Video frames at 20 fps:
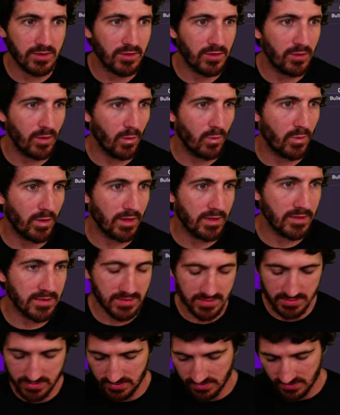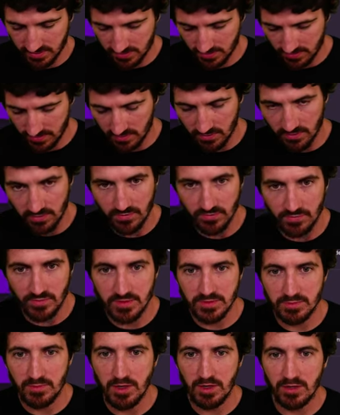tokens of
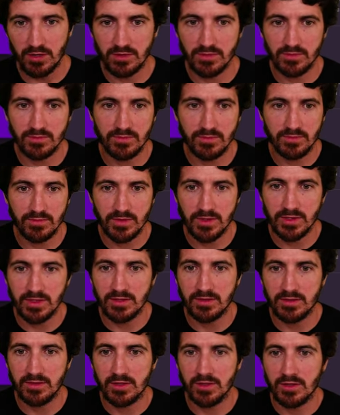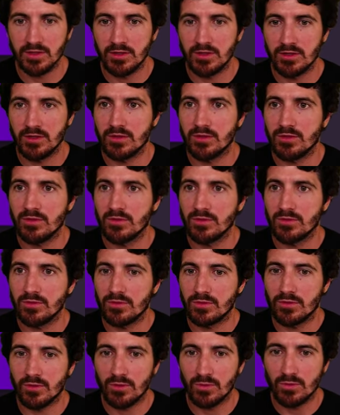this model, right?
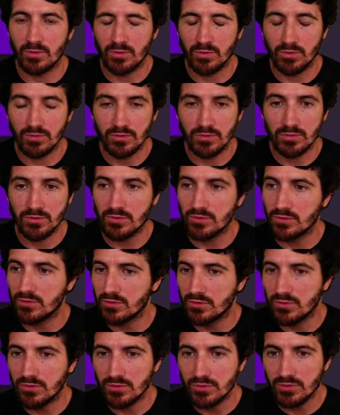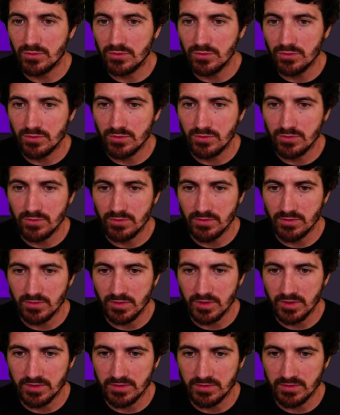So
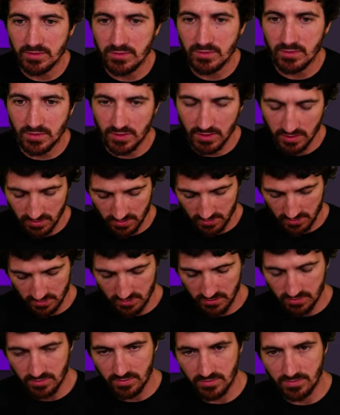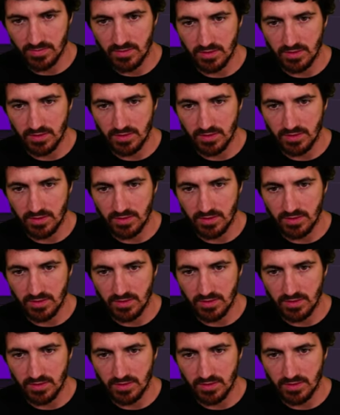let's do here